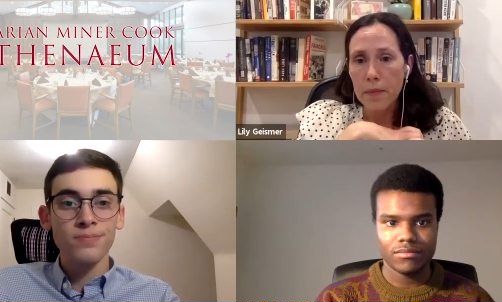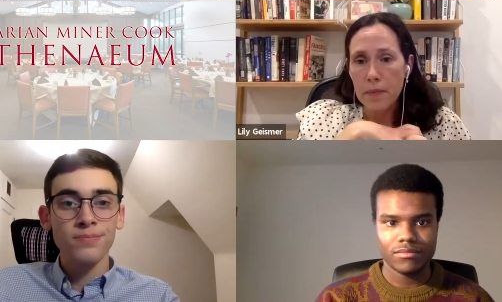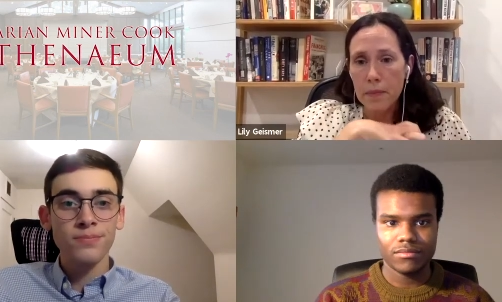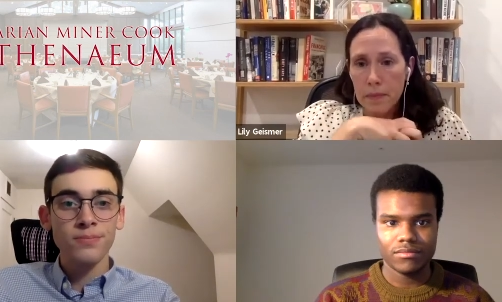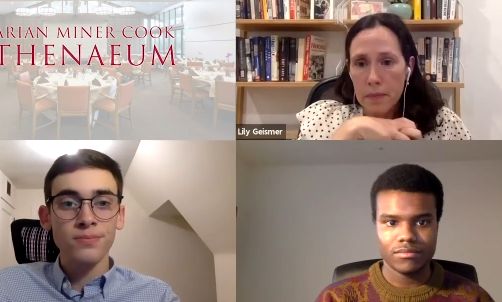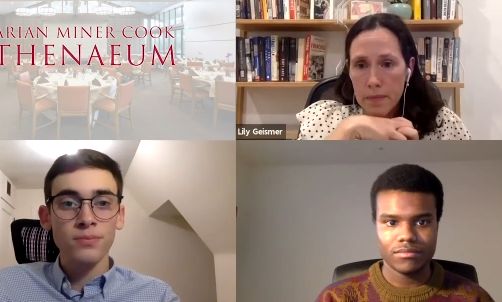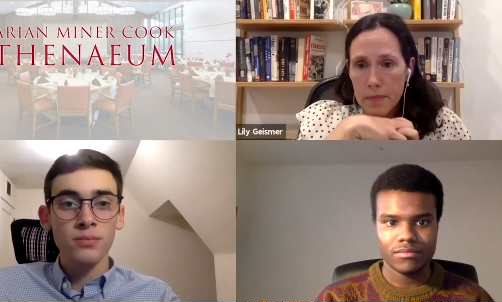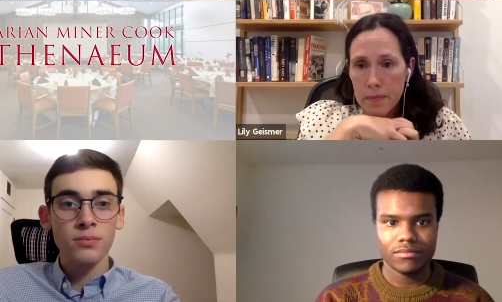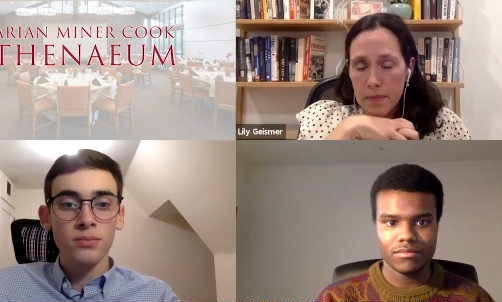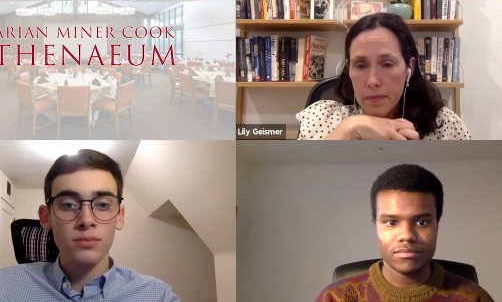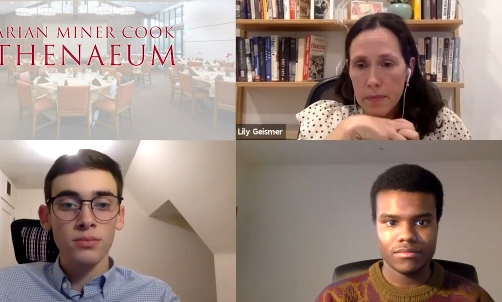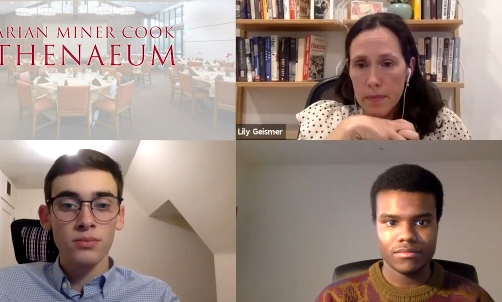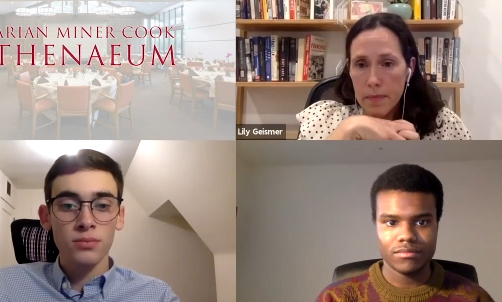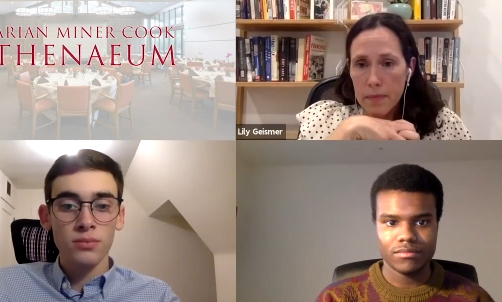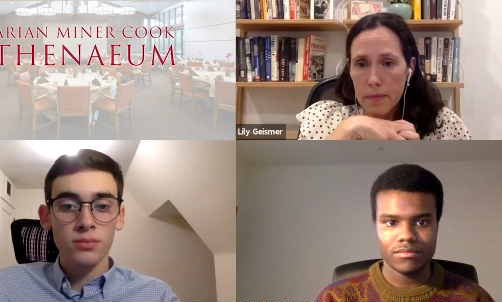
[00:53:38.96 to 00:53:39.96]

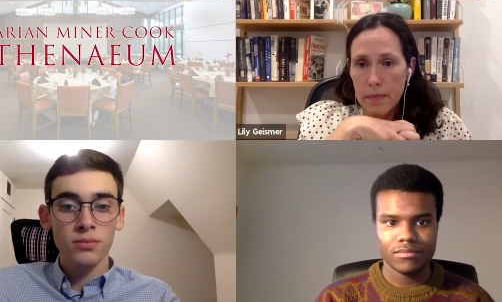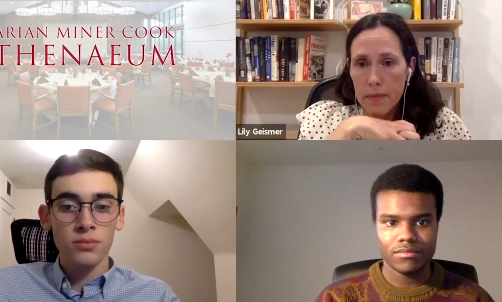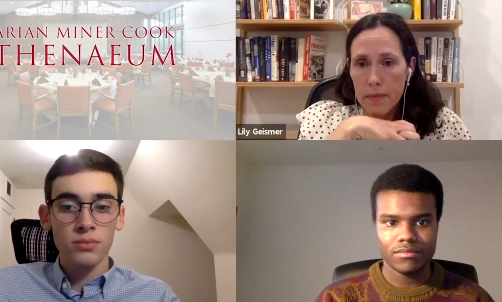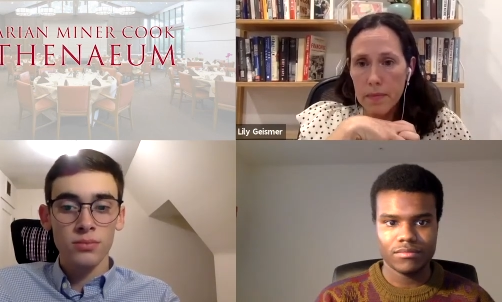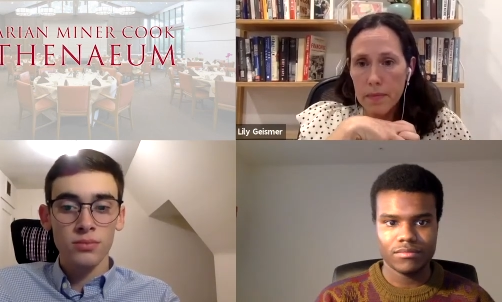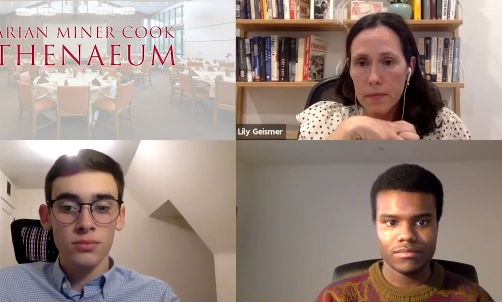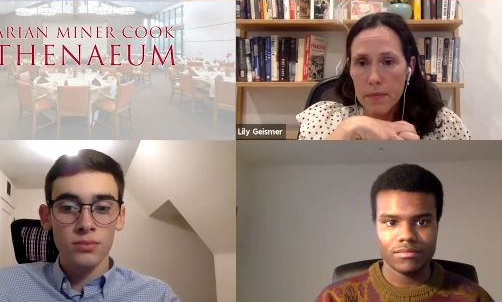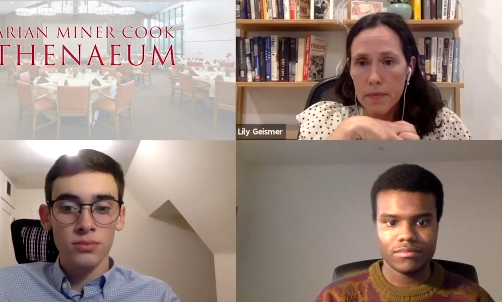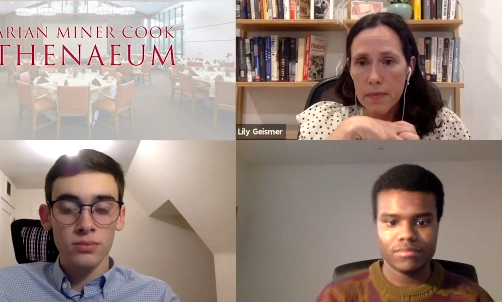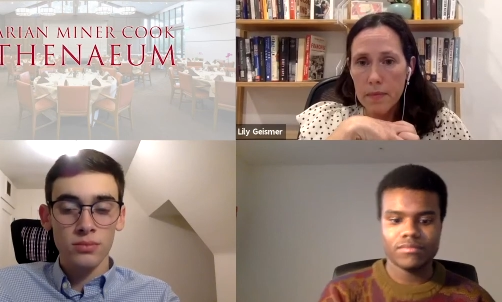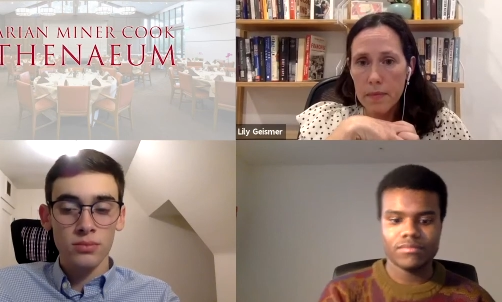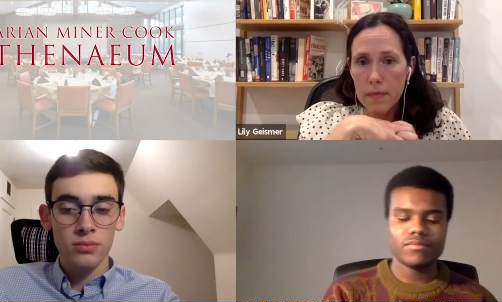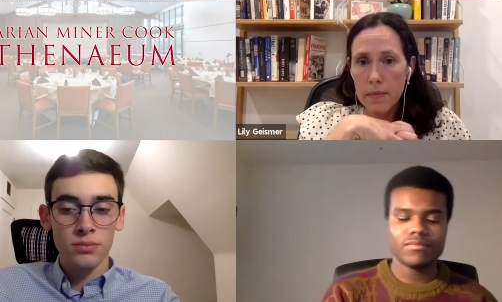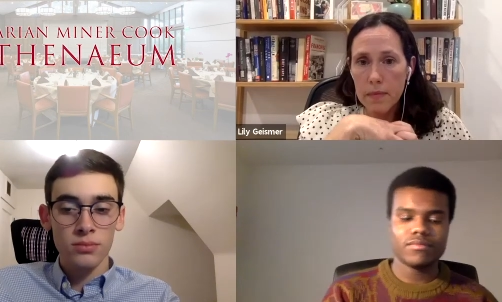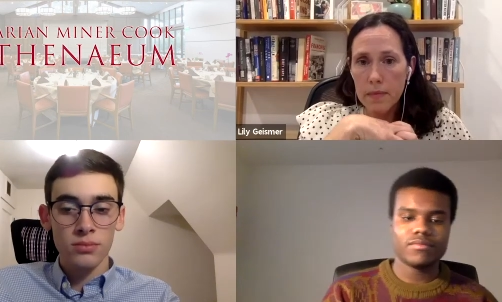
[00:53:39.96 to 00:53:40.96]

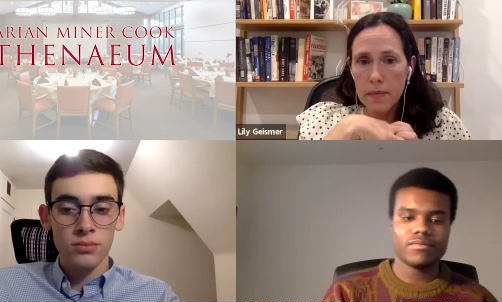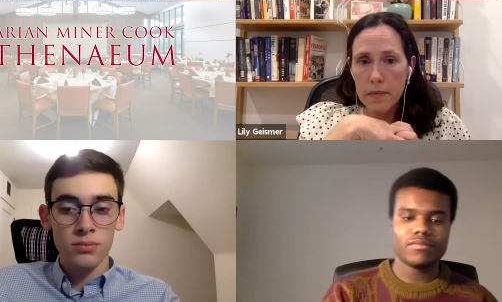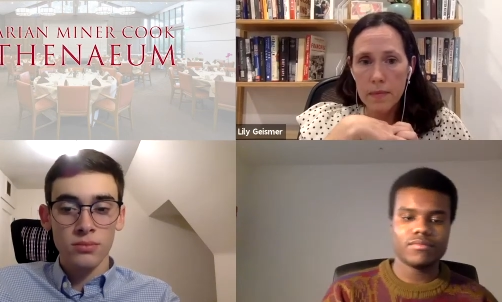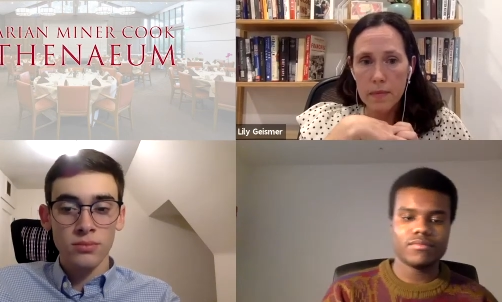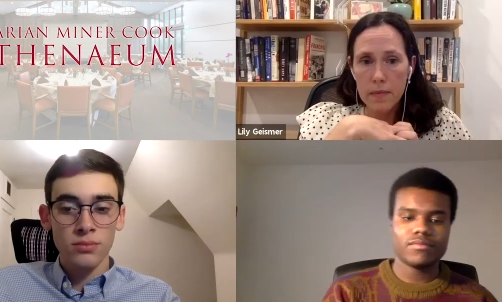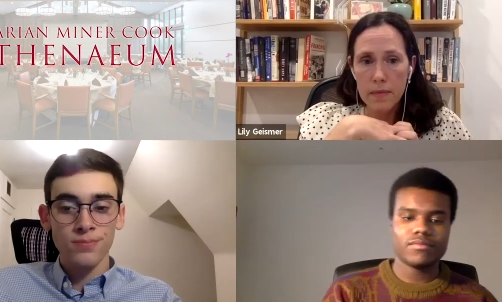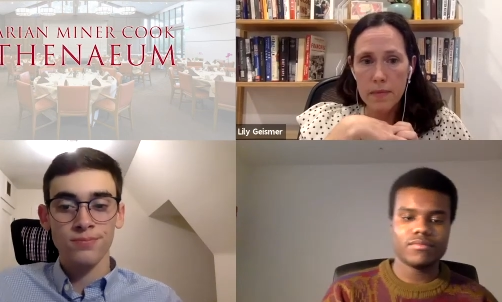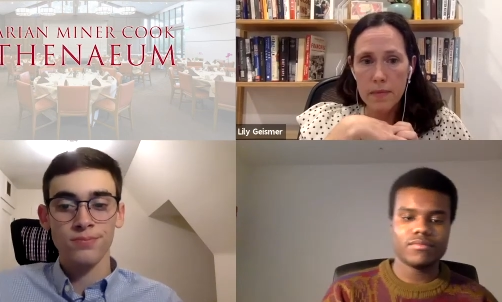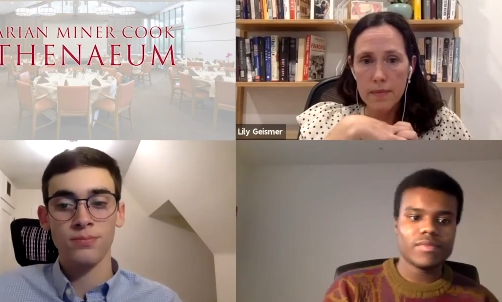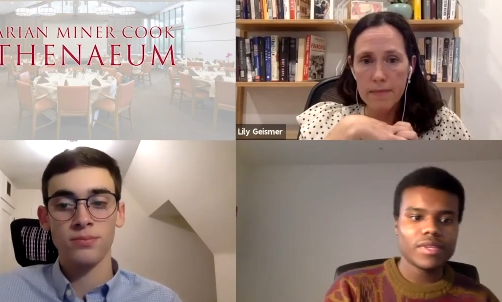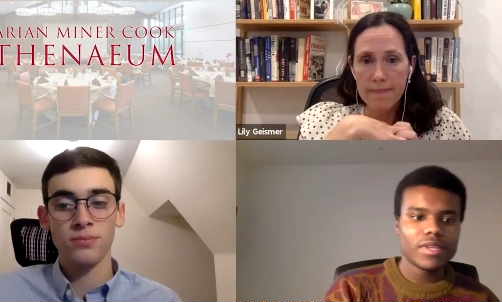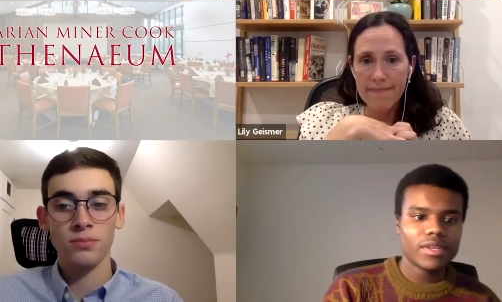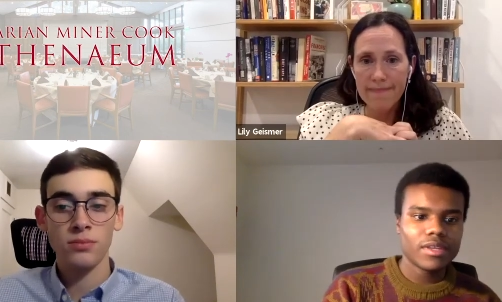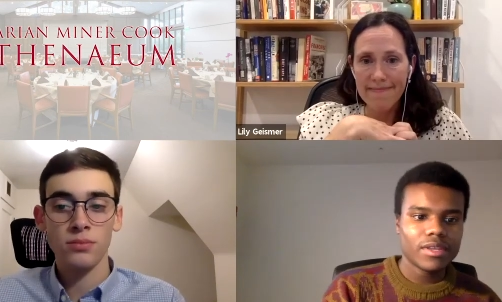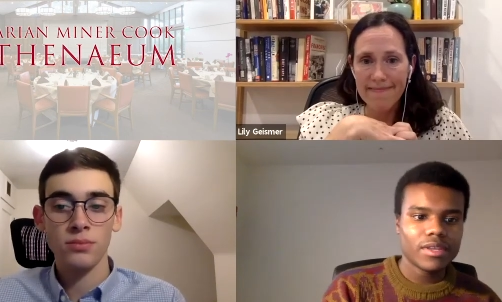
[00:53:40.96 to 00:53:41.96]

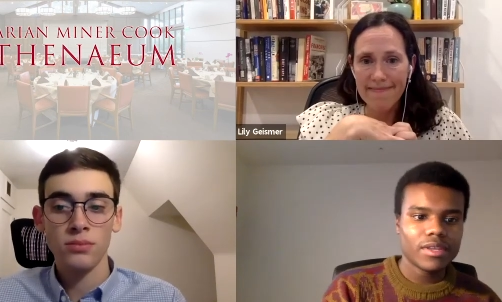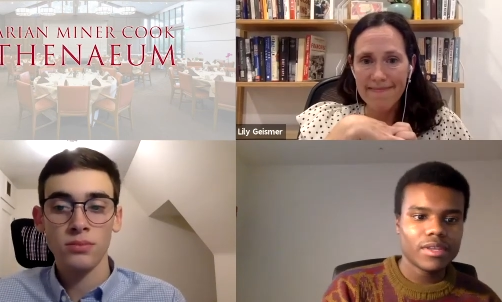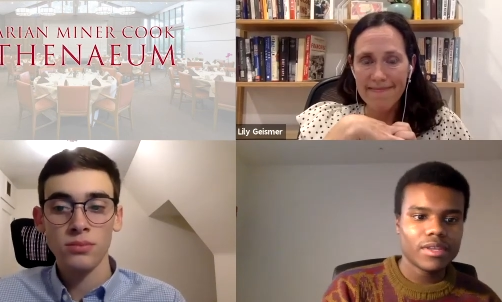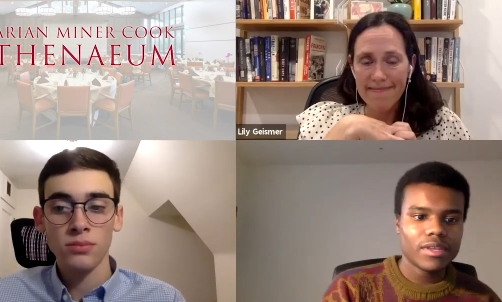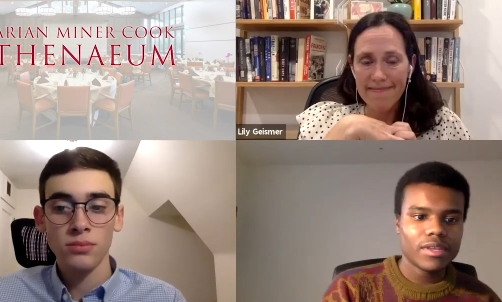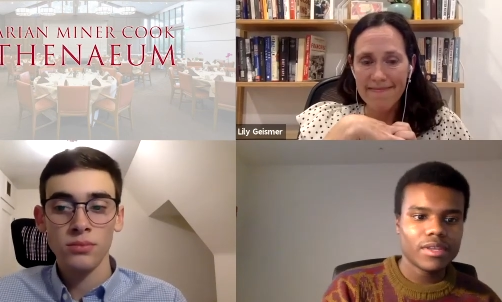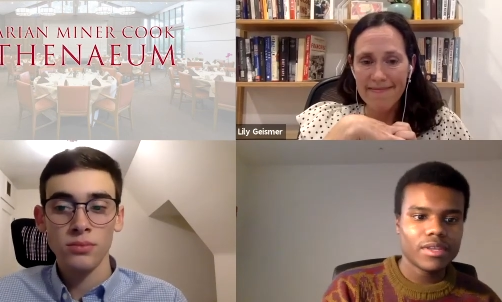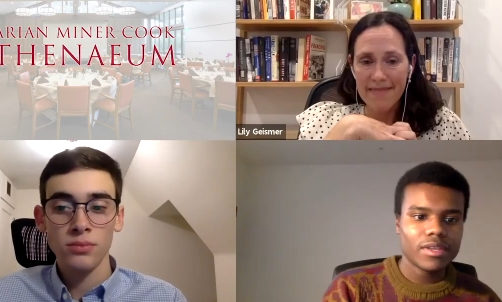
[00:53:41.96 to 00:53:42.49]
(no one is talking)